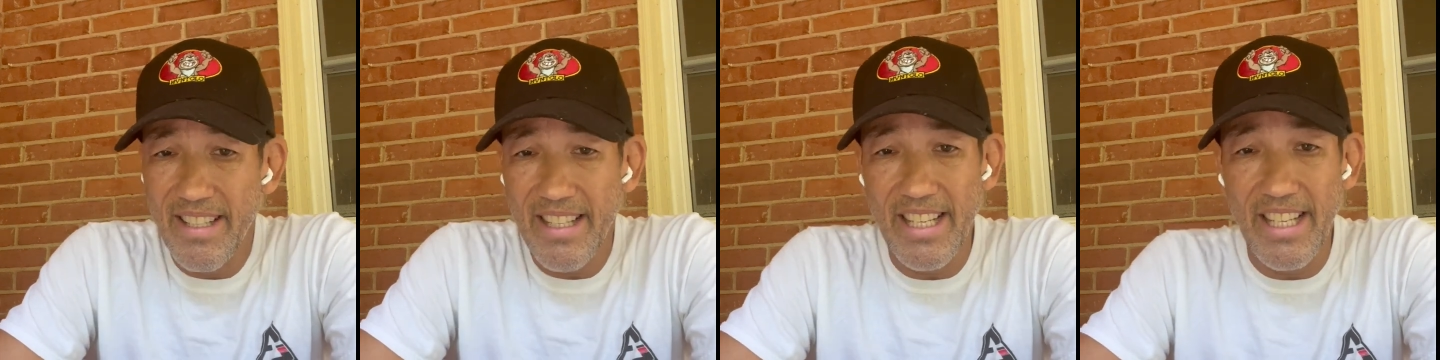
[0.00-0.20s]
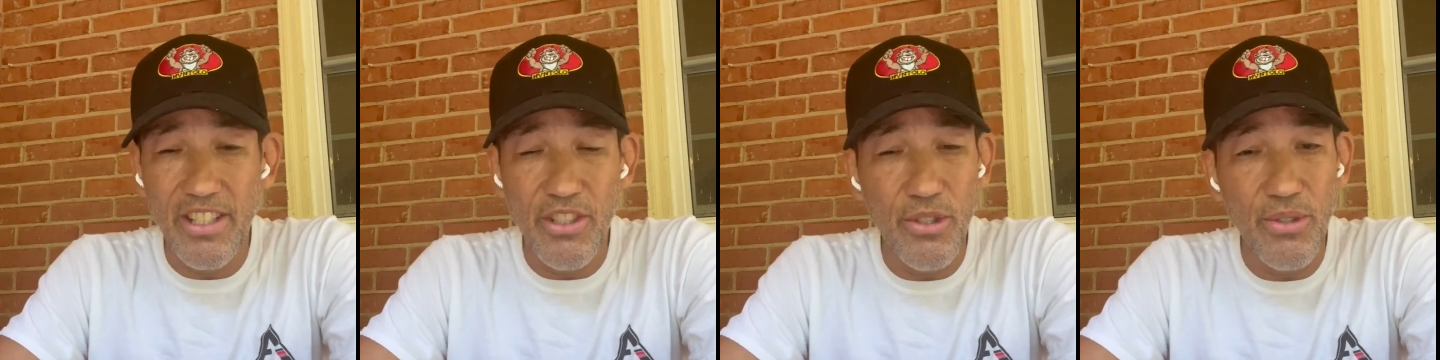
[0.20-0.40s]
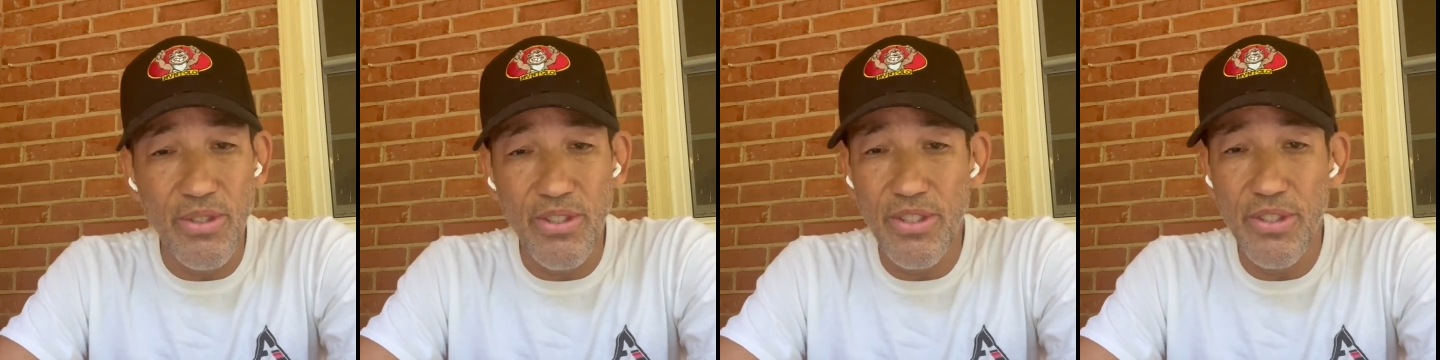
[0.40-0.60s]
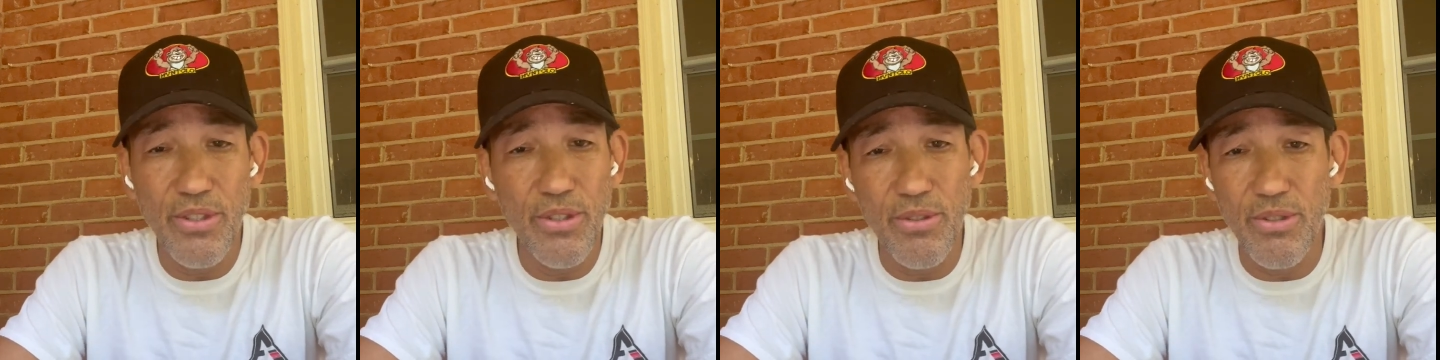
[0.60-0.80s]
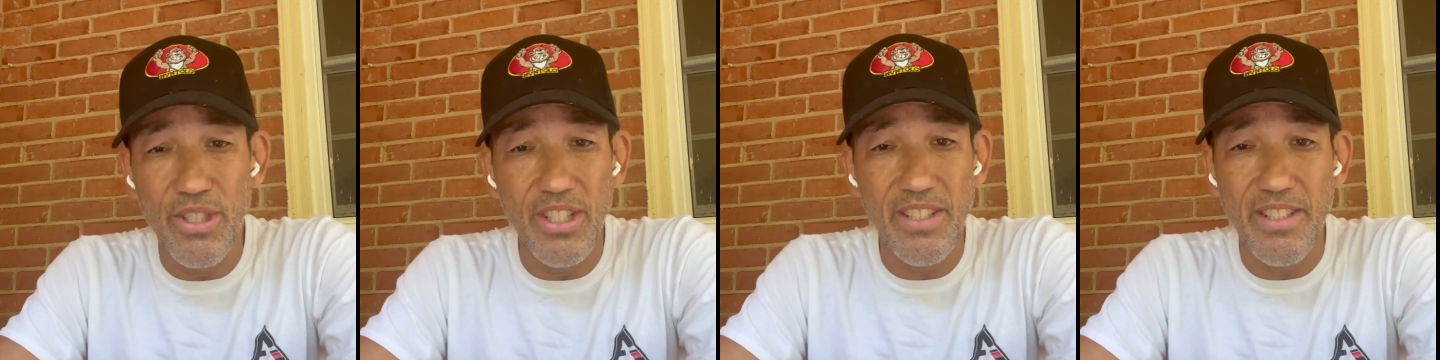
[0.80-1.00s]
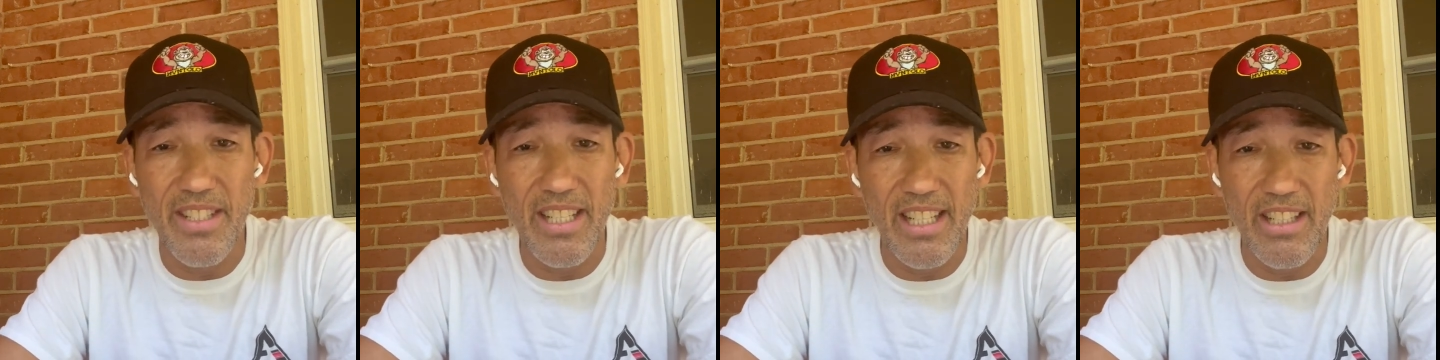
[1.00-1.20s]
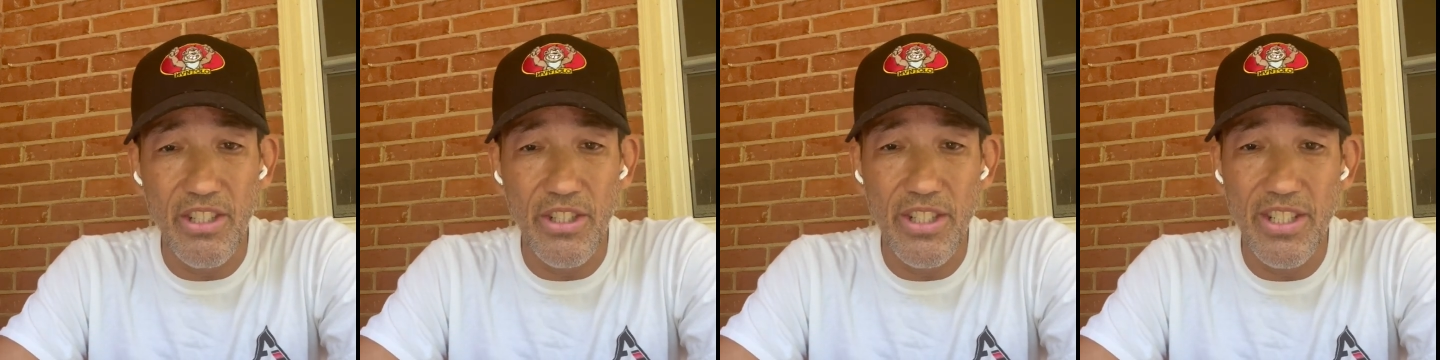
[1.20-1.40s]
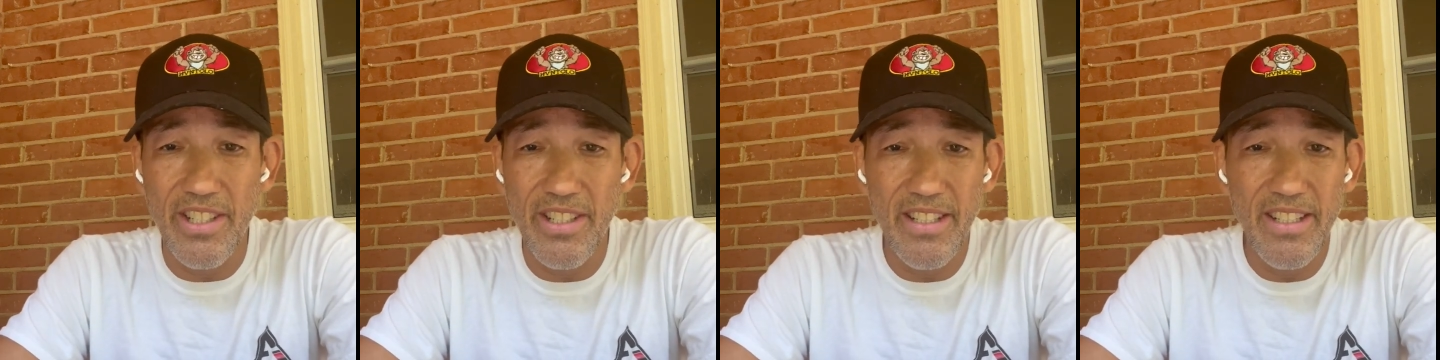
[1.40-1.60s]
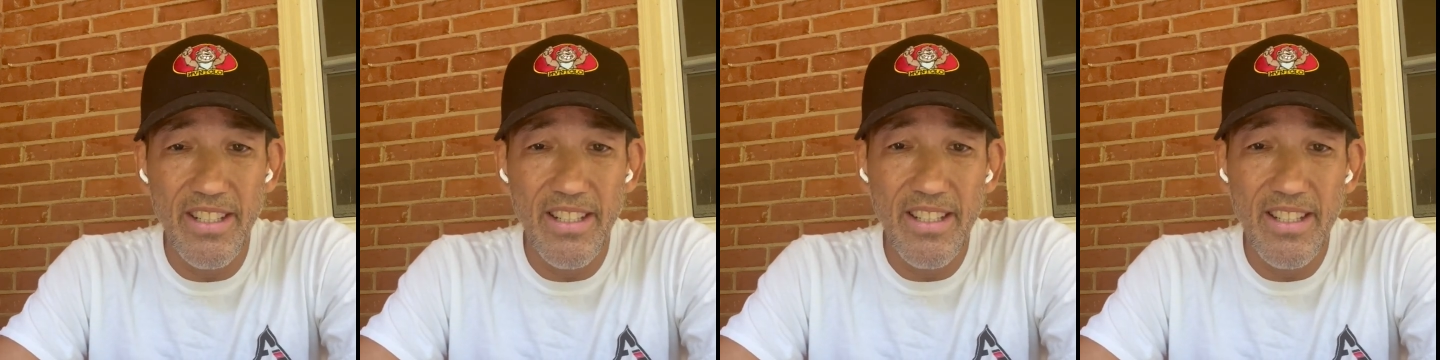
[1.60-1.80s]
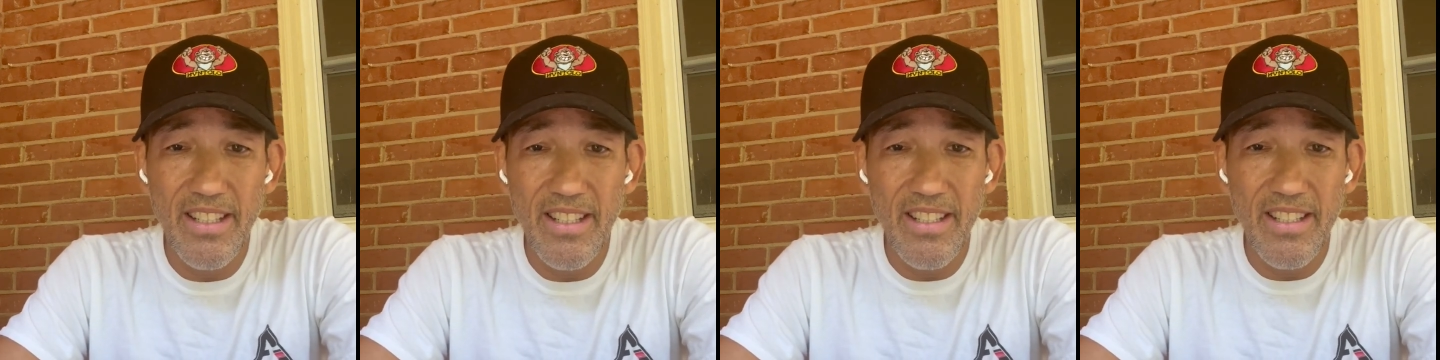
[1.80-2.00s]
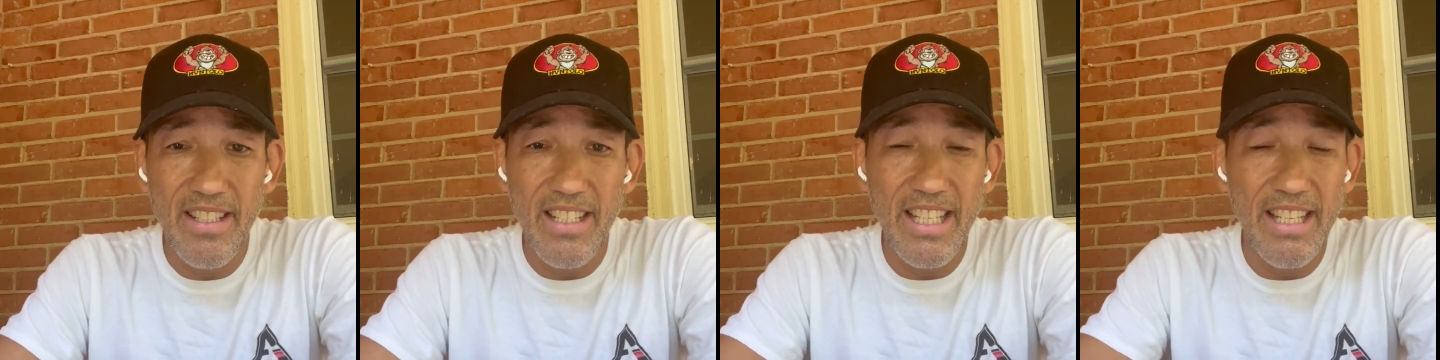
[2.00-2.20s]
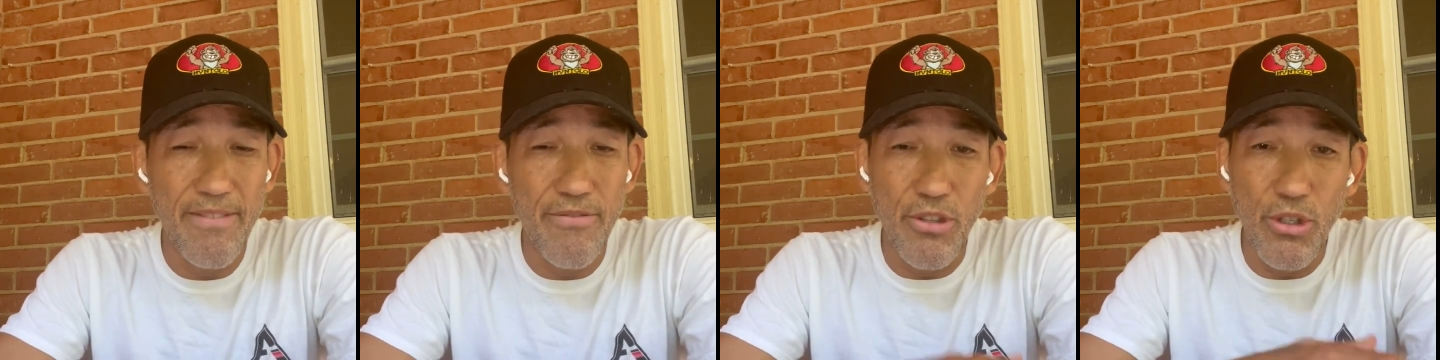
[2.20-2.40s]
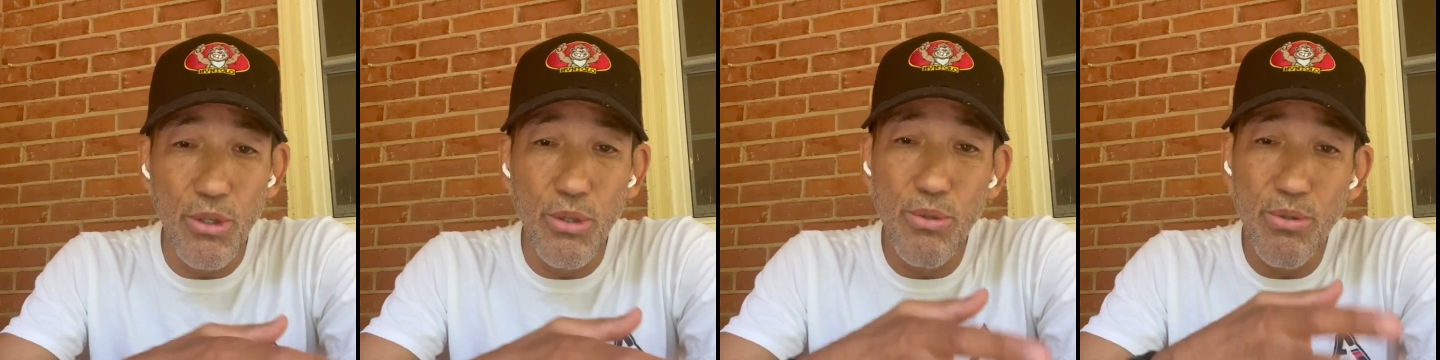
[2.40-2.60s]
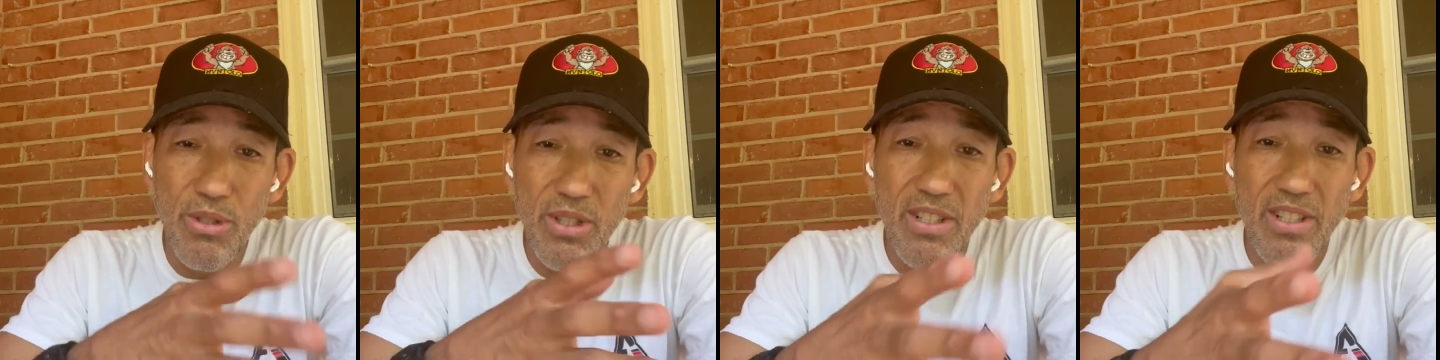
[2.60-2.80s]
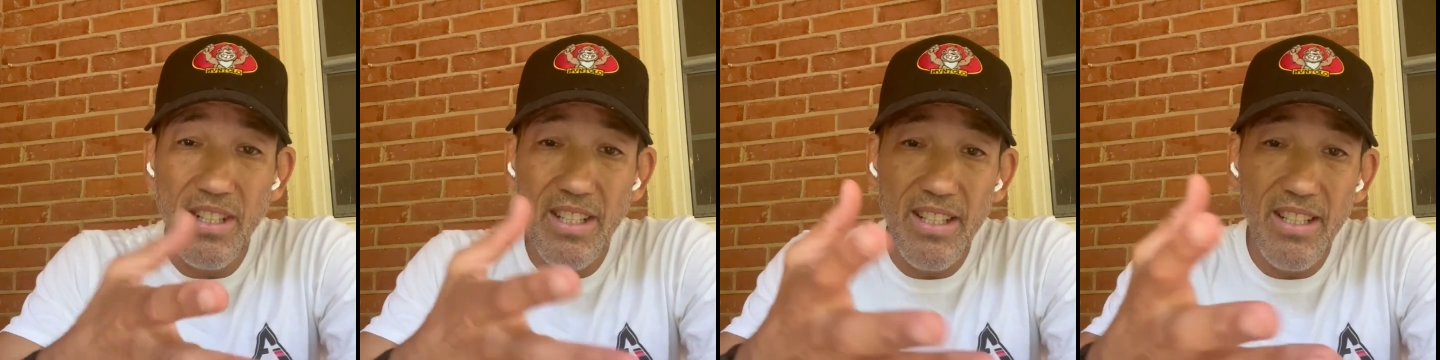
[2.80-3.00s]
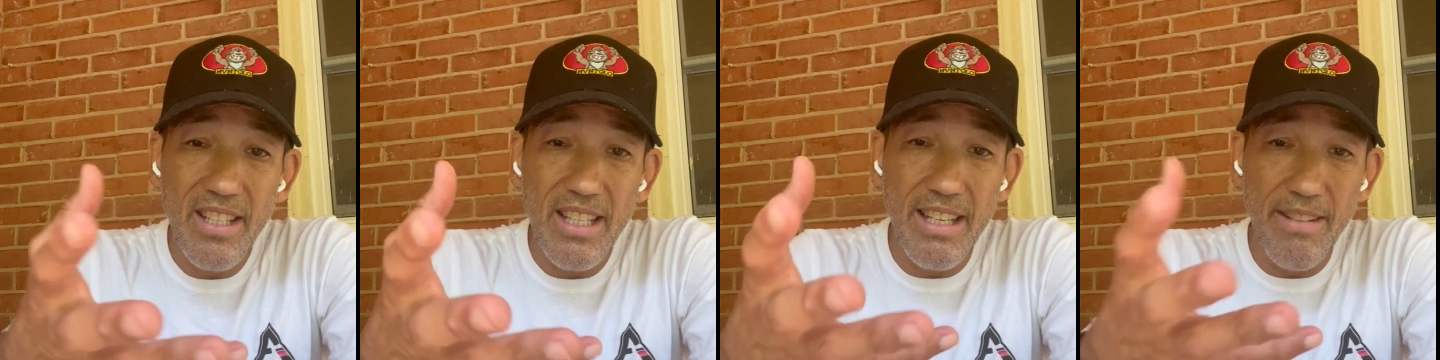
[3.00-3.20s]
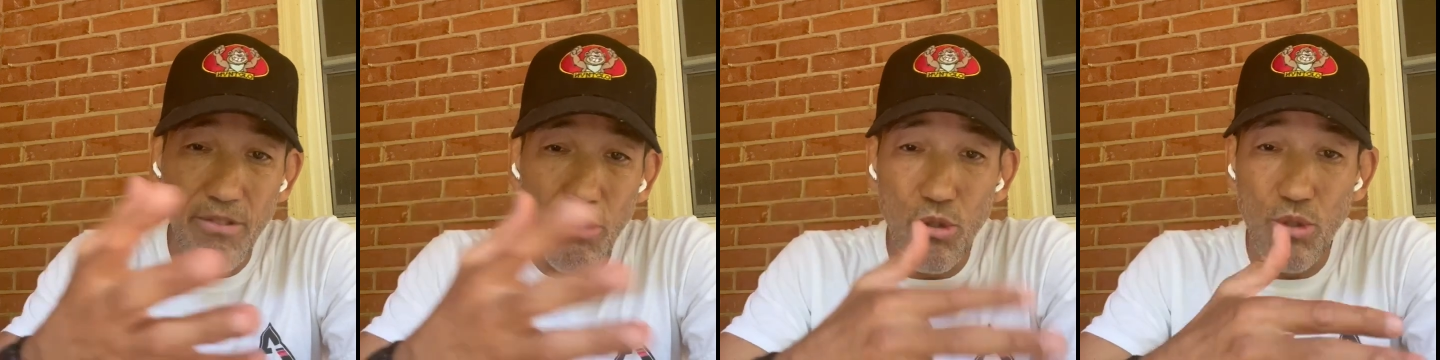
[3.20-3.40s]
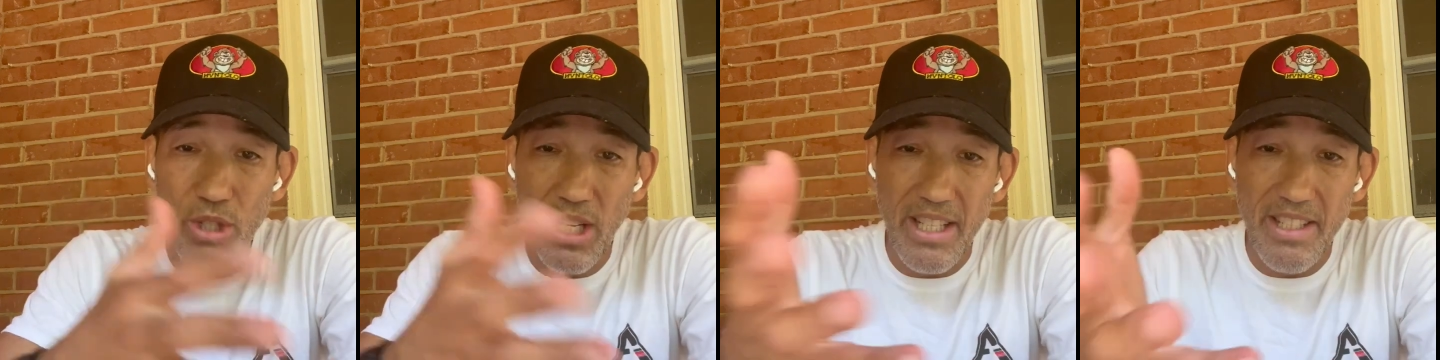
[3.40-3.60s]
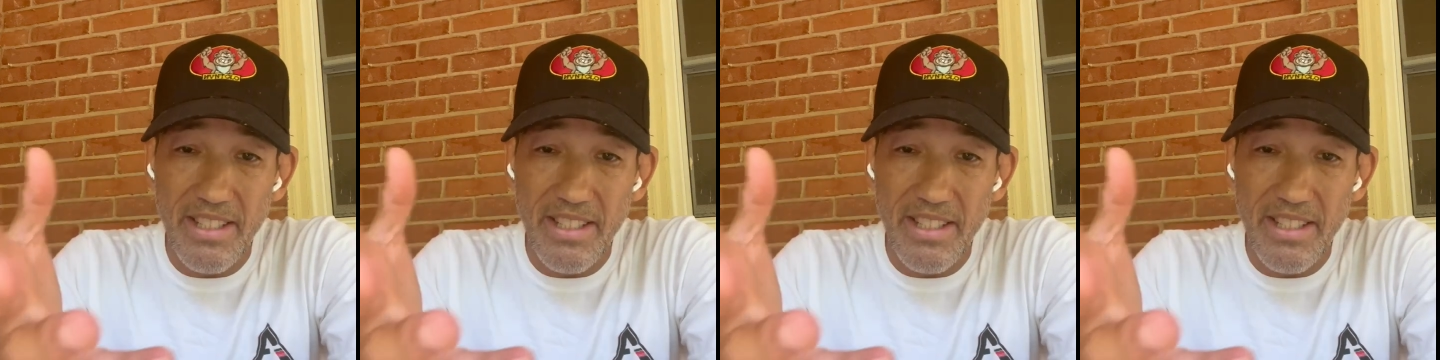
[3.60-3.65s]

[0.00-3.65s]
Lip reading: And you're just not going to... If you try